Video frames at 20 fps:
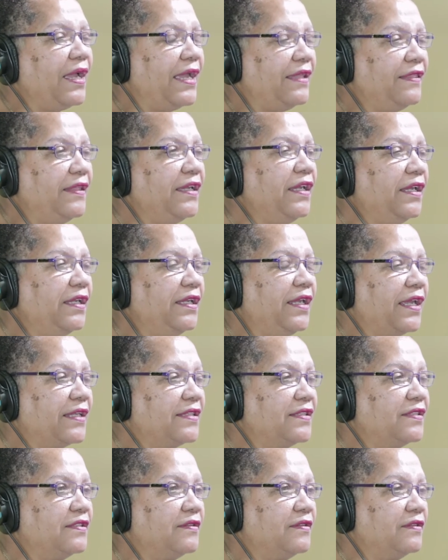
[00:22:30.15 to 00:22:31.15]
I think,
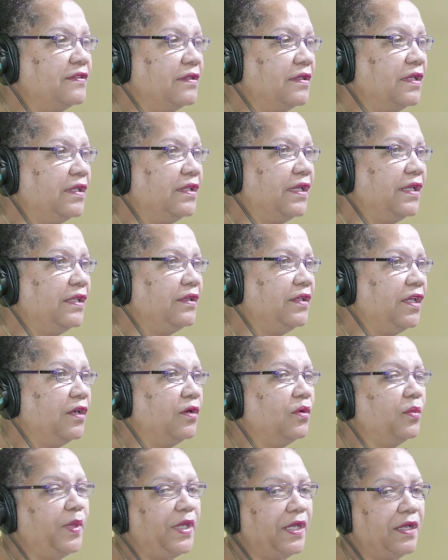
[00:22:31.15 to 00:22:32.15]
yes, it
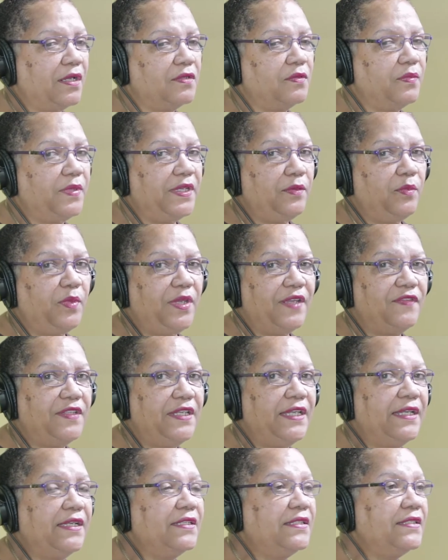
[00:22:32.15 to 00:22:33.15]
you know, because we have
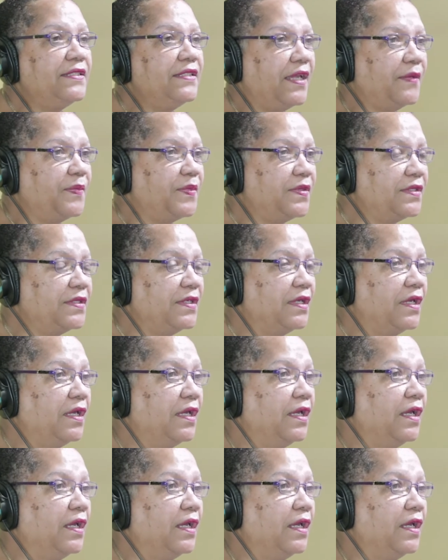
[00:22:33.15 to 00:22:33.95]
taken steps,